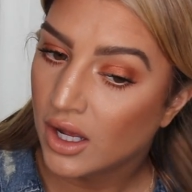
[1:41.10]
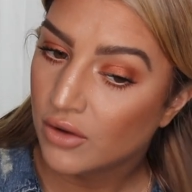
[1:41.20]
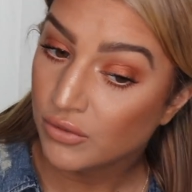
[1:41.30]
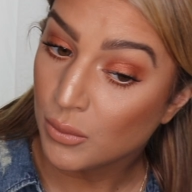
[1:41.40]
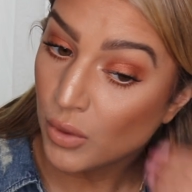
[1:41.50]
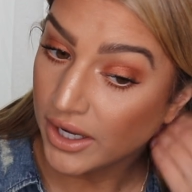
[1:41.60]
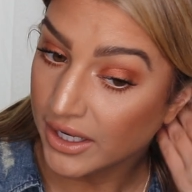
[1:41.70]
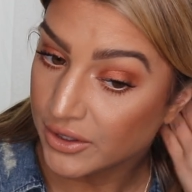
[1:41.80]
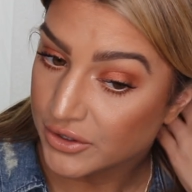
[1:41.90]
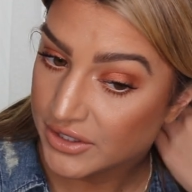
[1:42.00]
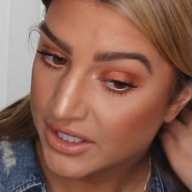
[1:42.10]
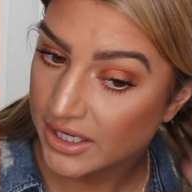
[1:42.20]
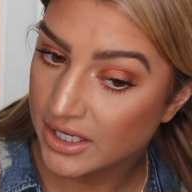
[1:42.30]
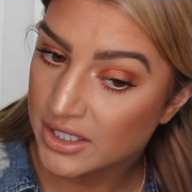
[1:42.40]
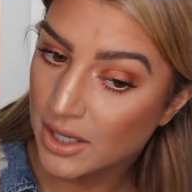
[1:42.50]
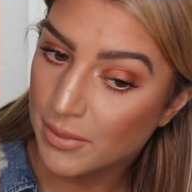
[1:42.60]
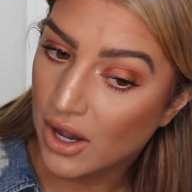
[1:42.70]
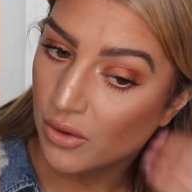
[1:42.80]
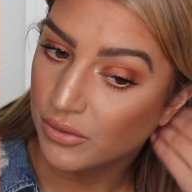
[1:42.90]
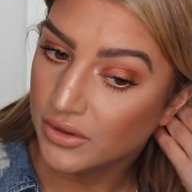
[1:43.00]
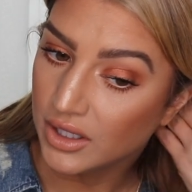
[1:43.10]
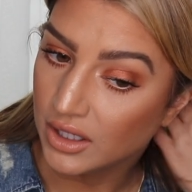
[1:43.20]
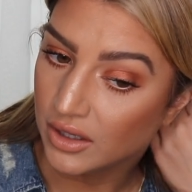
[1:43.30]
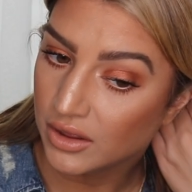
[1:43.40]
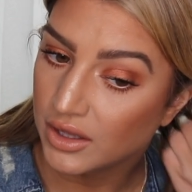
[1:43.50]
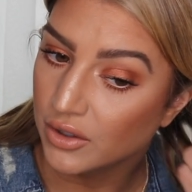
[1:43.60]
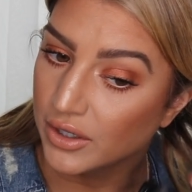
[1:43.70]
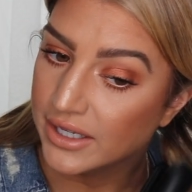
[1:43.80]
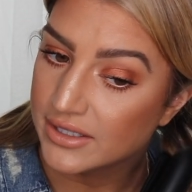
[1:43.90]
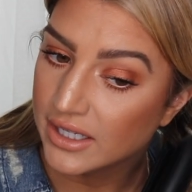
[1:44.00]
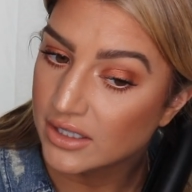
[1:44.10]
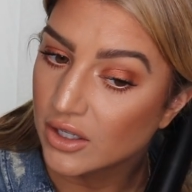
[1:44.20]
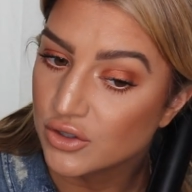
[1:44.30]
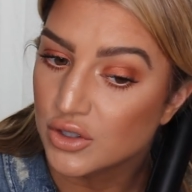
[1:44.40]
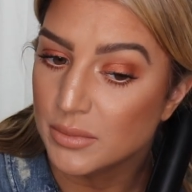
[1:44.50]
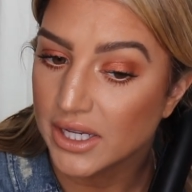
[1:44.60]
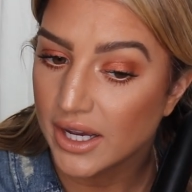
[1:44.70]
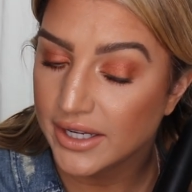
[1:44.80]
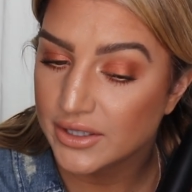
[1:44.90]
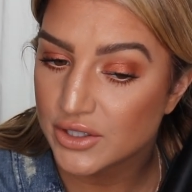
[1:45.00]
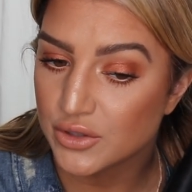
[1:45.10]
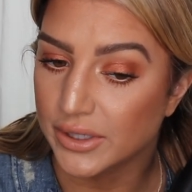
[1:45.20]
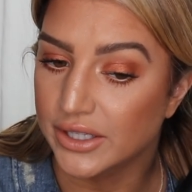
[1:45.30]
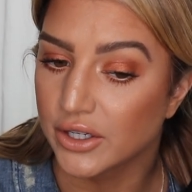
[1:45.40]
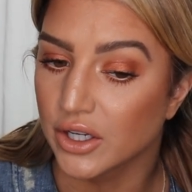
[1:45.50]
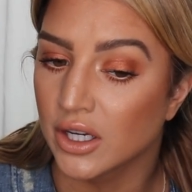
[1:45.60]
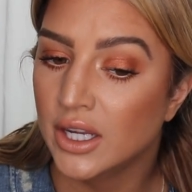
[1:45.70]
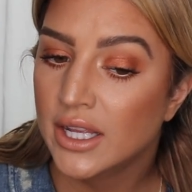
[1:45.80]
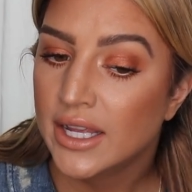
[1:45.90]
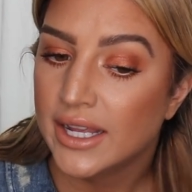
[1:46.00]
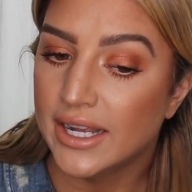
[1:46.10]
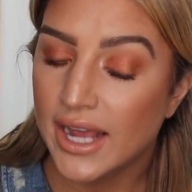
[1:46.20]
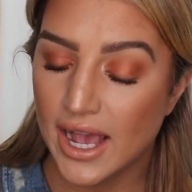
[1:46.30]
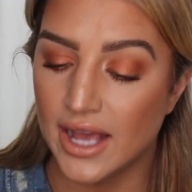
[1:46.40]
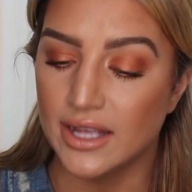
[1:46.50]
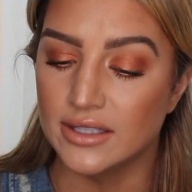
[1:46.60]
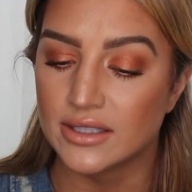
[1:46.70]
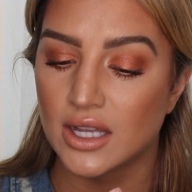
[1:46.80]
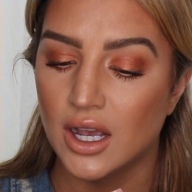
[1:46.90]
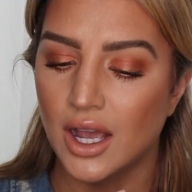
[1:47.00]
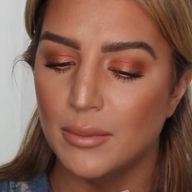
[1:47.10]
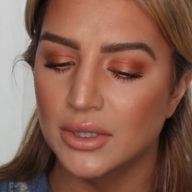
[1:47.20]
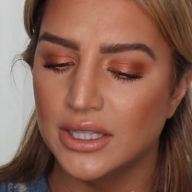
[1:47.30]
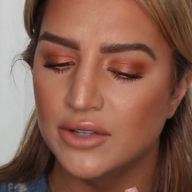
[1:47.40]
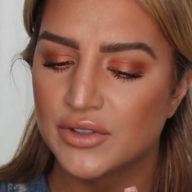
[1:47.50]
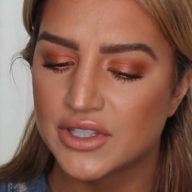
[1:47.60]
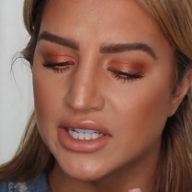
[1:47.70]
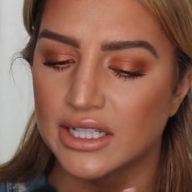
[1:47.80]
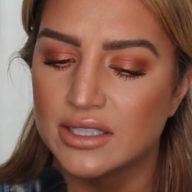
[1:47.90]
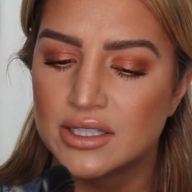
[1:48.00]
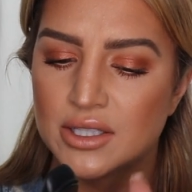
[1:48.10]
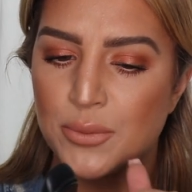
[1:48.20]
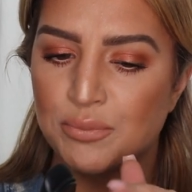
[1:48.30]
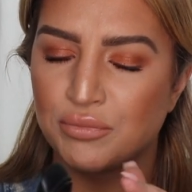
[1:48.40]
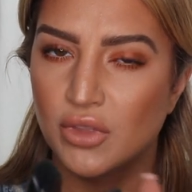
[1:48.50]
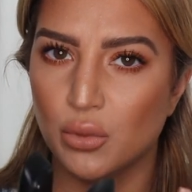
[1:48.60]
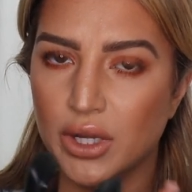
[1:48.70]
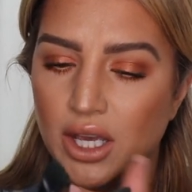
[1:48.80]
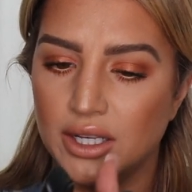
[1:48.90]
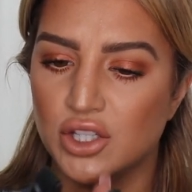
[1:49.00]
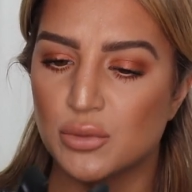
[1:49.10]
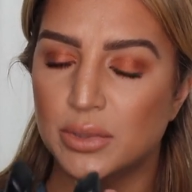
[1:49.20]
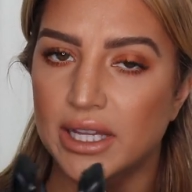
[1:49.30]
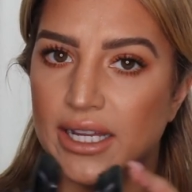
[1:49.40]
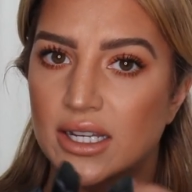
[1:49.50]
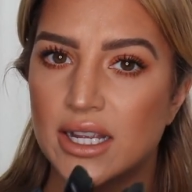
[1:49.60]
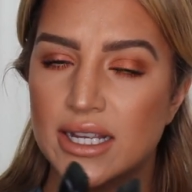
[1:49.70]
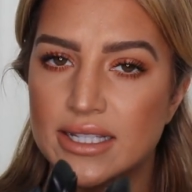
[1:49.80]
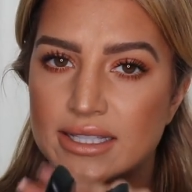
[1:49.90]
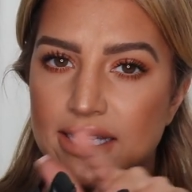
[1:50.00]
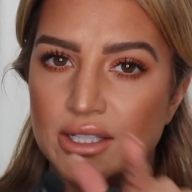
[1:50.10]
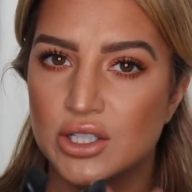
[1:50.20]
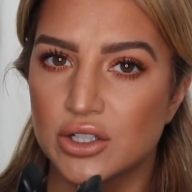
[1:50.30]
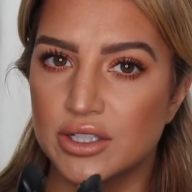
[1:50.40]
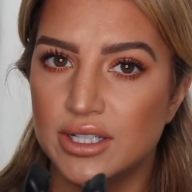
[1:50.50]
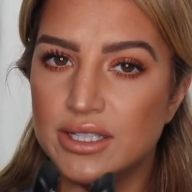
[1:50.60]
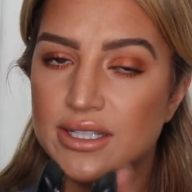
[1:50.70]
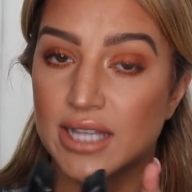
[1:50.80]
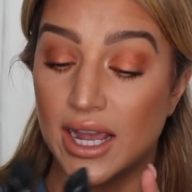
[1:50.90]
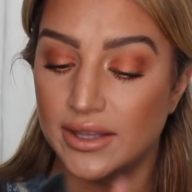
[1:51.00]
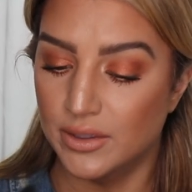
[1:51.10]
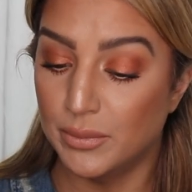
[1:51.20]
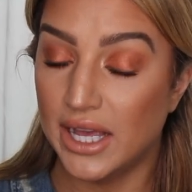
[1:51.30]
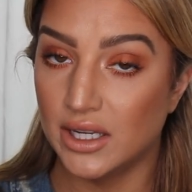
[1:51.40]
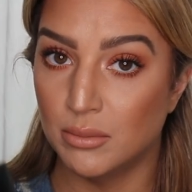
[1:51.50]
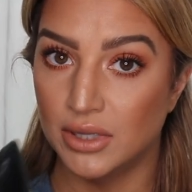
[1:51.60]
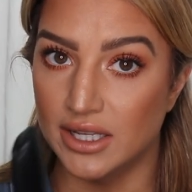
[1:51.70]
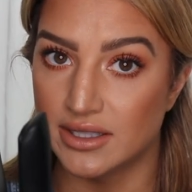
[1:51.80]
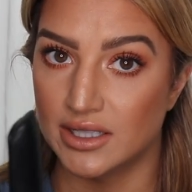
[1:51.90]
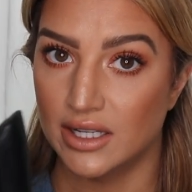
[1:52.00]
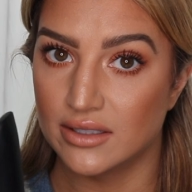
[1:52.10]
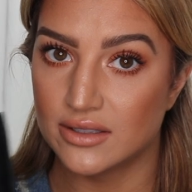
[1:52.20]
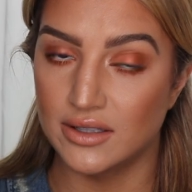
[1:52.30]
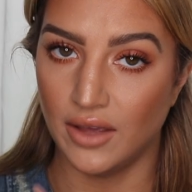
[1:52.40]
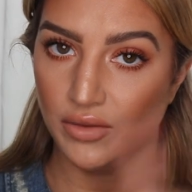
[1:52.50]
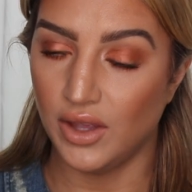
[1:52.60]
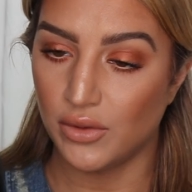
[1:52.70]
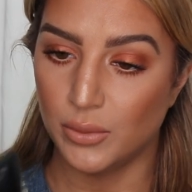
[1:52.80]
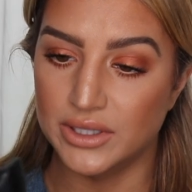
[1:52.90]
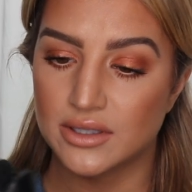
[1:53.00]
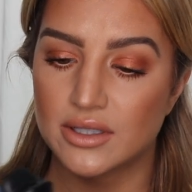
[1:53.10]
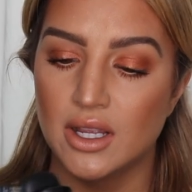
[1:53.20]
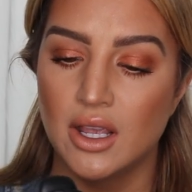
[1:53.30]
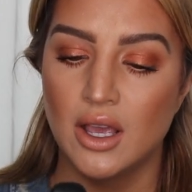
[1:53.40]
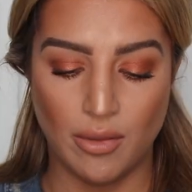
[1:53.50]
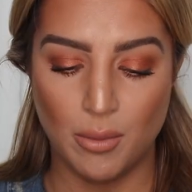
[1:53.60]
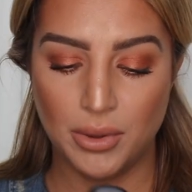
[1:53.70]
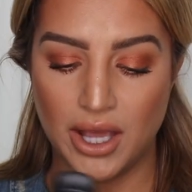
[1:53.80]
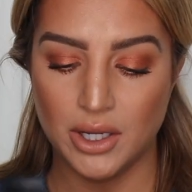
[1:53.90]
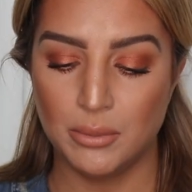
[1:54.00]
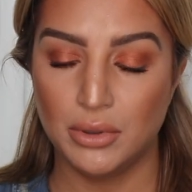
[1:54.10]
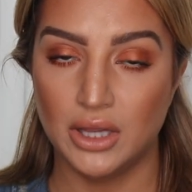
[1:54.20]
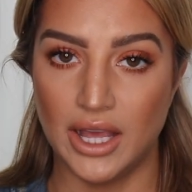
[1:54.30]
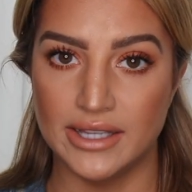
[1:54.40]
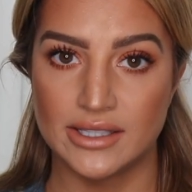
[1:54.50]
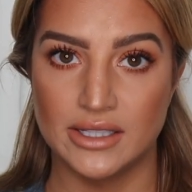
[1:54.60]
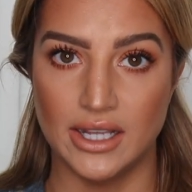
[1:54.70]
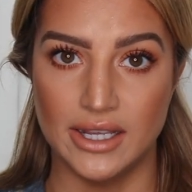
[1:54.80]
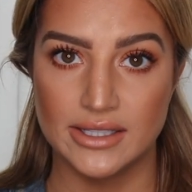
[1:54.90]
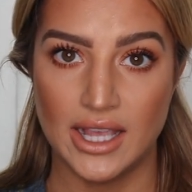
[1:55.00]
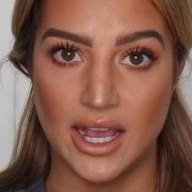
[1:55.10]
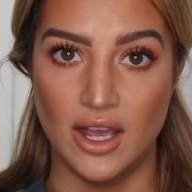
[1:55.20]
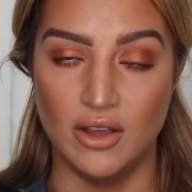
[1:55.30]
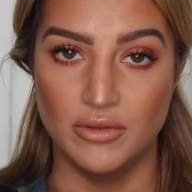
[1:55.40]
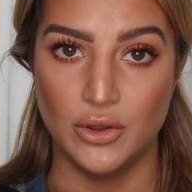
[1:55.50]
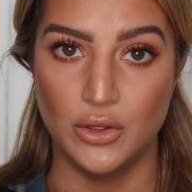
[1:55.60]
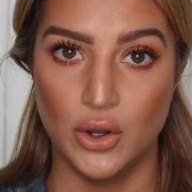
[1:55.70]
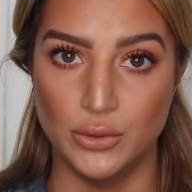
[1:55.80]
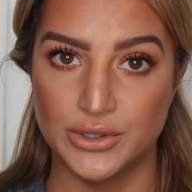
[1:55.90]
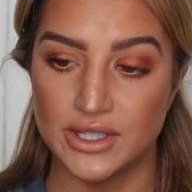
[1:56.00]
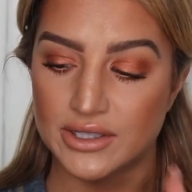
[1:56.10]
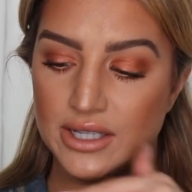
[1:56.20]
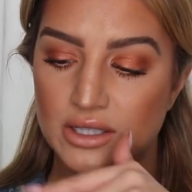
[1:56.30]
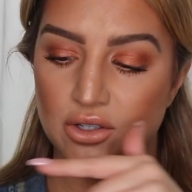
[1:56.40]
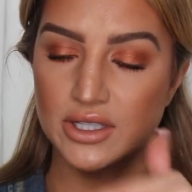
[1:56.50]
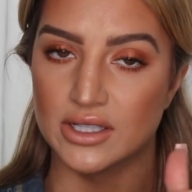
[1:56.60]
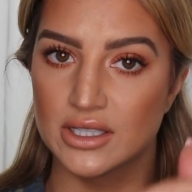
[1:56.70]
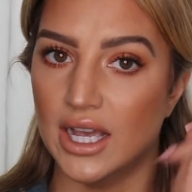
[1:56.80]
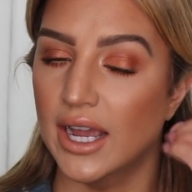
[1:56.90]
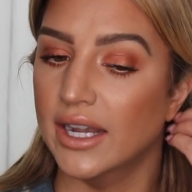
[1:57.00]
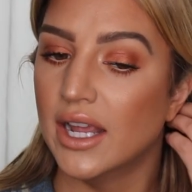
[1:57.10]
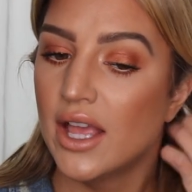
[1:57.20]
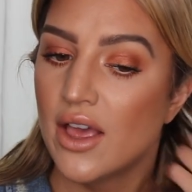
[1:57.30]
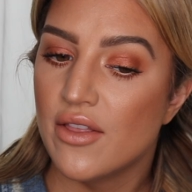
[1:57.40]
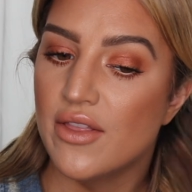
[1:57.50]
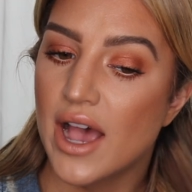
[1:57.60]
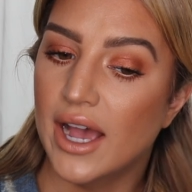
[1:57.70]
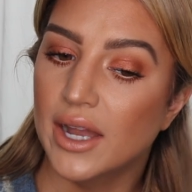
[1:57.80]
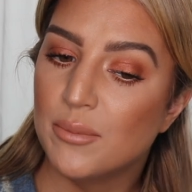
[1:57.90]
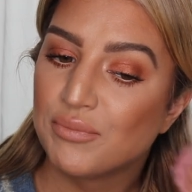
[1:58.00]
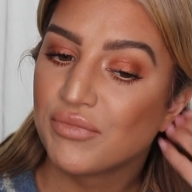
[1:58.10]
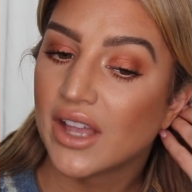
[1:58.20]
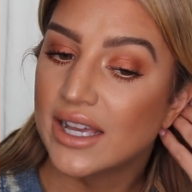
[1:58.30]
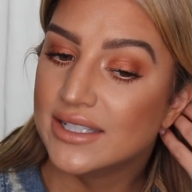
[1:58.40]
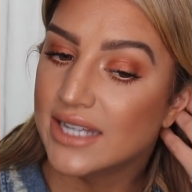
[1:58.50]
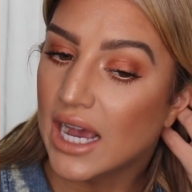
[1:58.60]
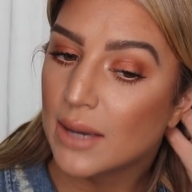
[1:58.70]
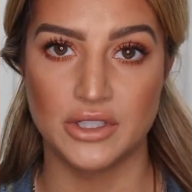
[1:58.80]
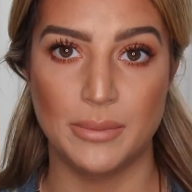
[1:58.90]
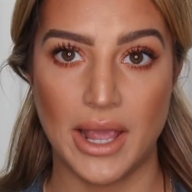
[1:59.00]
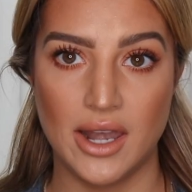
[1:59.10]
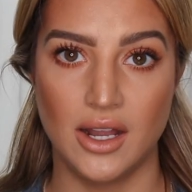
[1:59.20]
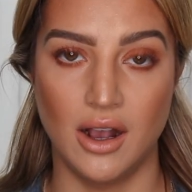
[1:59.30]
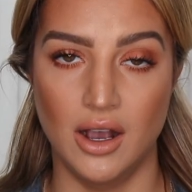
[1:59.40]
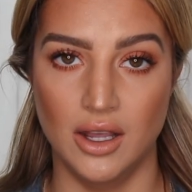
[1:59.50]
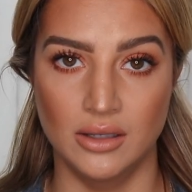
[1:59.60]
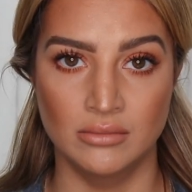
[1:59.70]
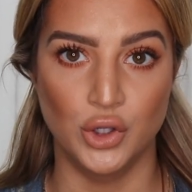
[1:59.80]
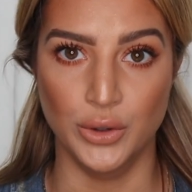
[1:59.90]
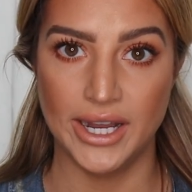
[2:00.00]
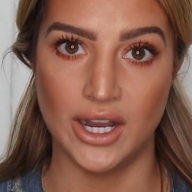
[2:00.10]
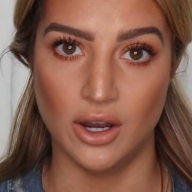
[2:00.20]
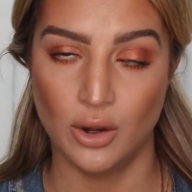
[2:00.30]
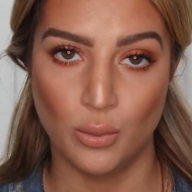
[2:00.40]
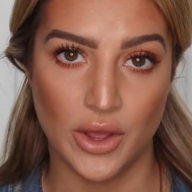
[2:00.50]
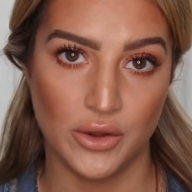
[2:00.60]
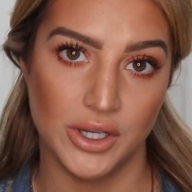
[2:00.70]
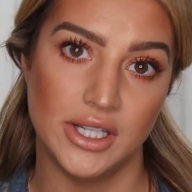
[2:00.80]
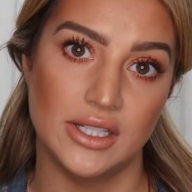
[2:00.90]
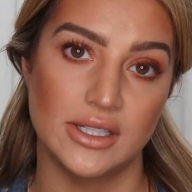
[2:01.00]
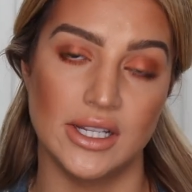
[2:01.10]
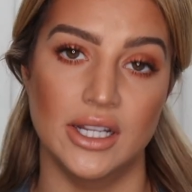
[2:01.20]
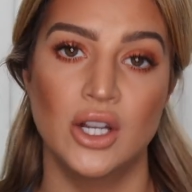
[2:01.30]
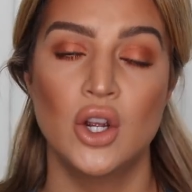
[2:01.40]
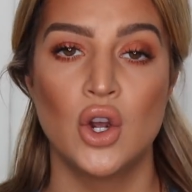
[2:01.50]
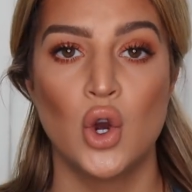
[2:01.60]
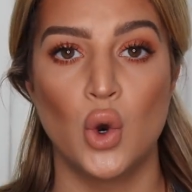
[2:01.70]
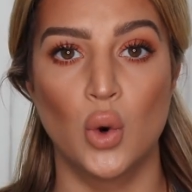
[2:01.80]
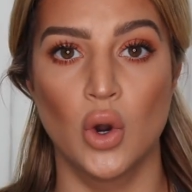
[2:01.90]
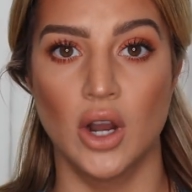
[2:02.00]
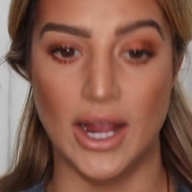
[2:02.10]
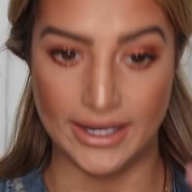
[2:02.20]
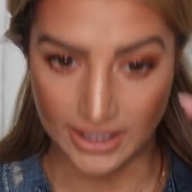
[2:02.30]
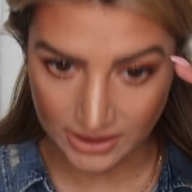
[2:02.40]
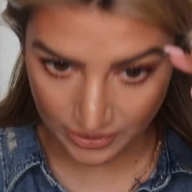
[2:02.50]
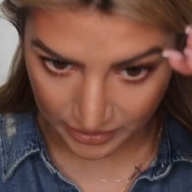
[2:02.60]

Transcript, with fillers: From what I understand about the theory and technology behind the straightener, it has, I believe, 6, 3 on each plate sensors inside. The Platinum Plus does, not the other ones. And the Platinum Plus does have those sensors inside that adapt depending on your hair, whether it needs it, or I guess if